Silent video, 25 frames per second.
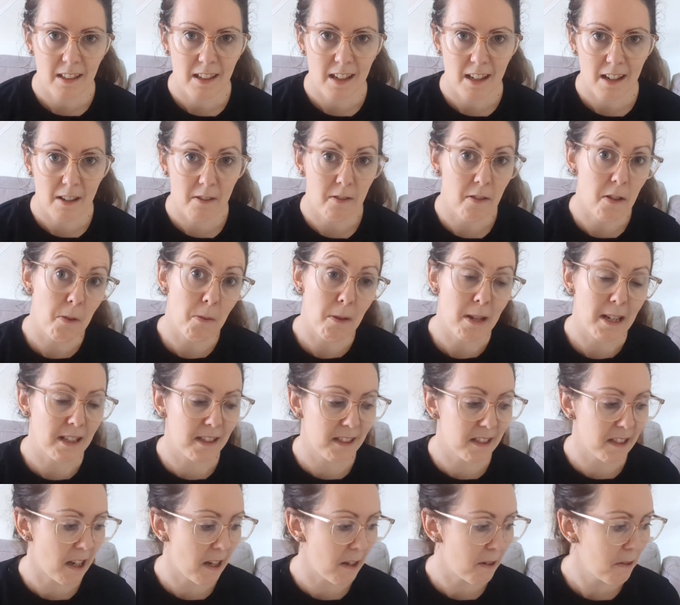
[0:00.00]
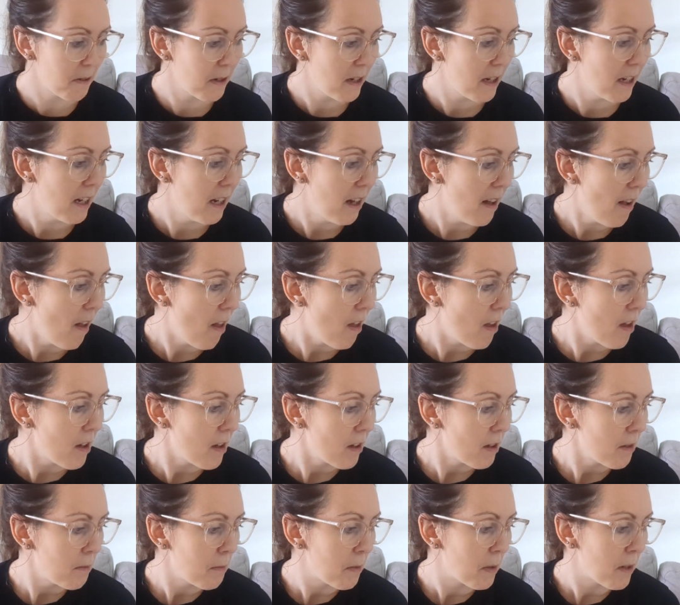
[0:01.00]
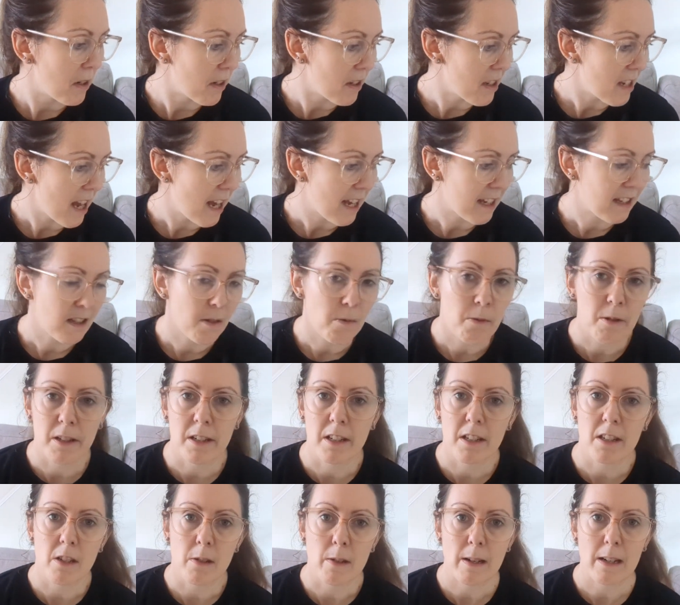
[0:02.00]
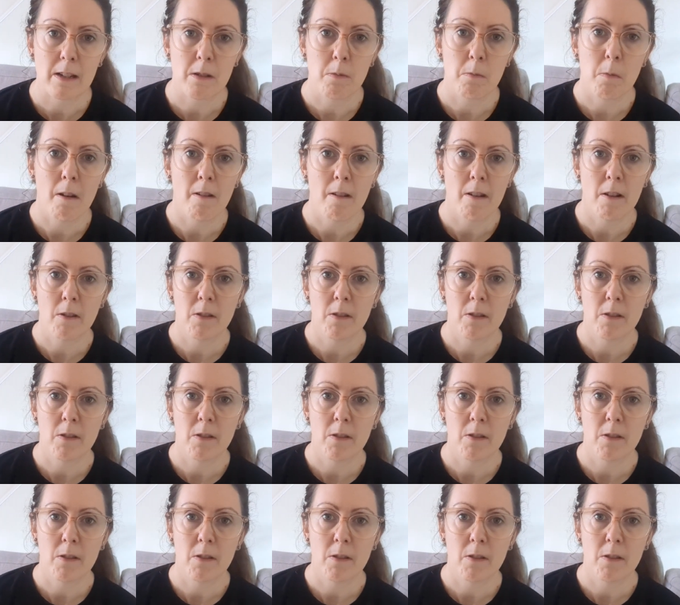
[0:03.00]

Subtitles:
a few weeks ago. But yeah, so we're going to do it tomorrow.